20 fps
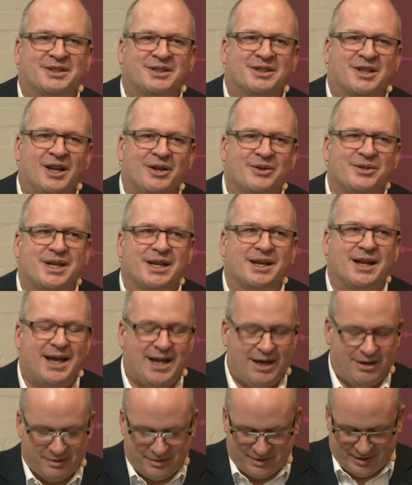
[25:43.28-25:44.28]
closing
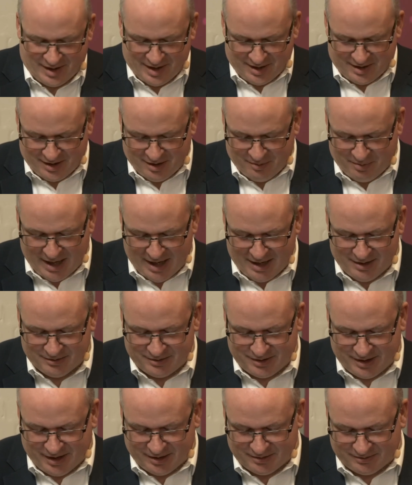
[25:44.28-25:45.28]
now, thinking
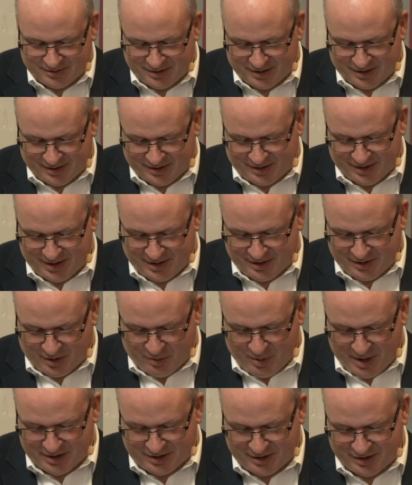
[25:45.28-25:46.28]
about the
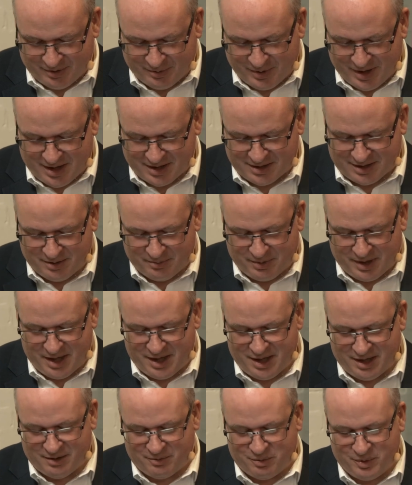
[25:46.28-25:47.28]
question that we asked at the
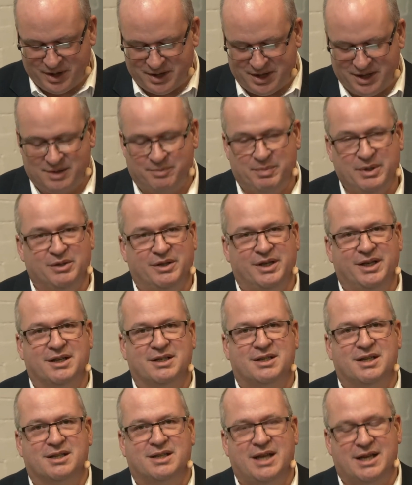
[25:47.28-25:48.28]
beginning, which is building the
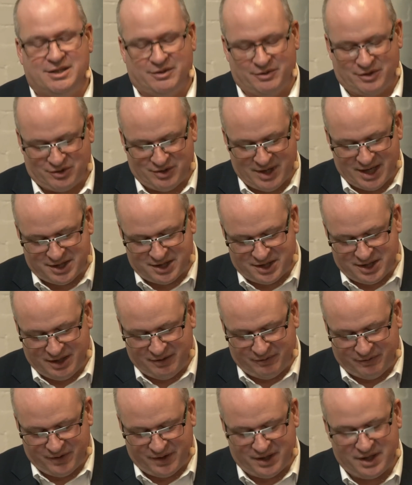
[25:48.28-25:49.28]
successful
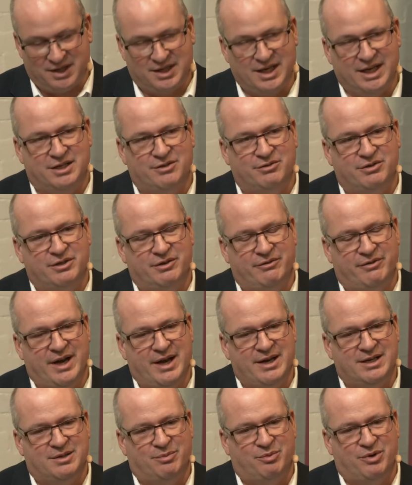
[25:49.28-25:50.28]
strategy for the data-driven
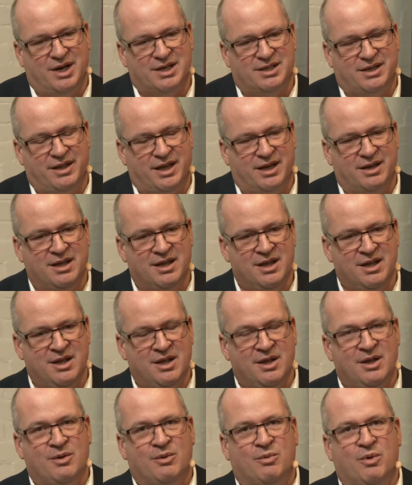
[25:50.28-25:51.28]
enterprise. I think
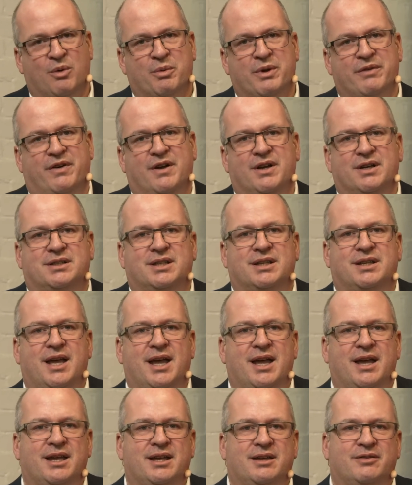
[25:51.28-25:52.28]
what we've heard
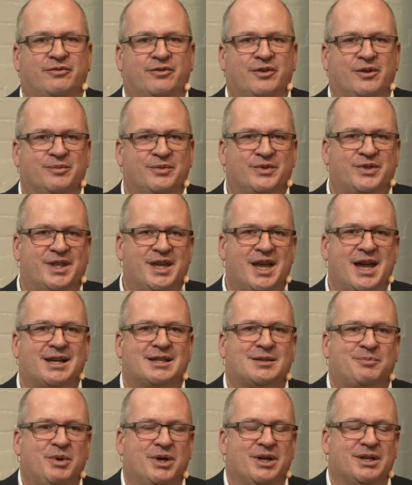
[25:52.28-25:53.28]
today from the
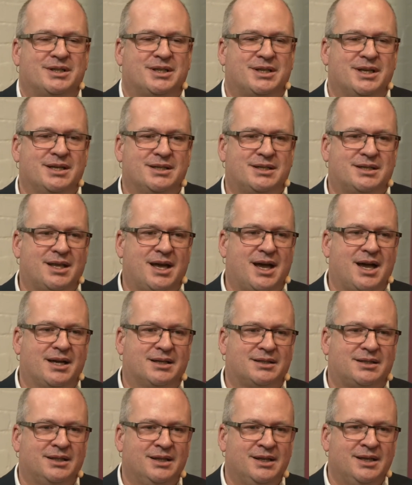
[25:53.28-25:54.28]
experts is
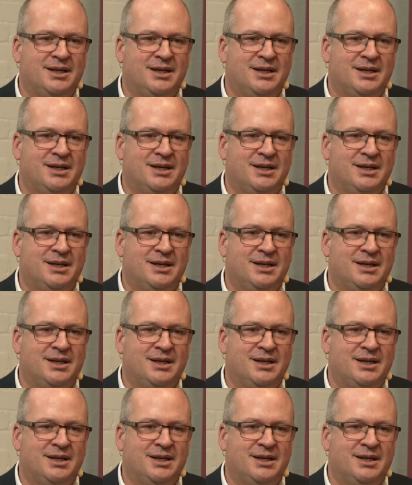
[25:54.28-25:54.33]
that